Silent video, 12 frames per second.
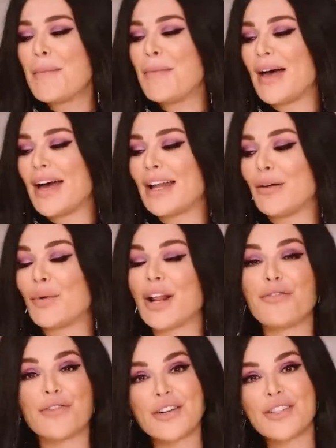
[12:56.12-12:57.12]
But when
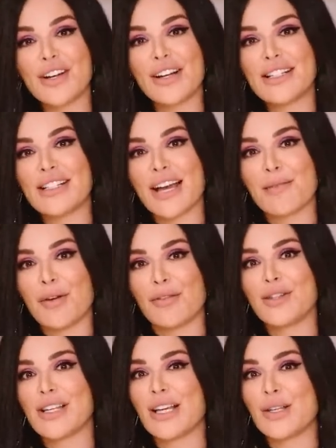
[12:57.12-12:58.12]
I first started dyeing my
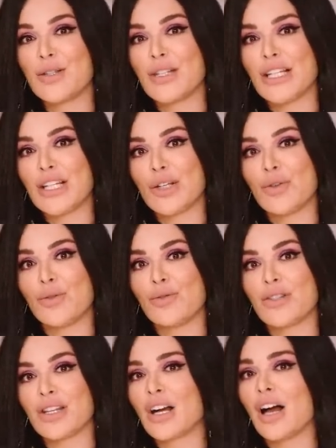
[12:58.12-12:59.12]
roots, I used to
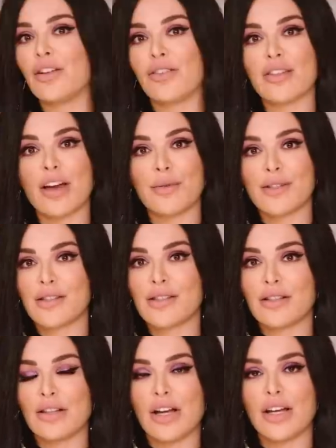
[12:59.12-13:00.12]
use the color that was in
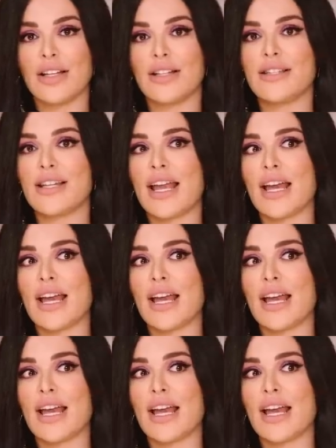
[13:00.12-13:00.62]
salons.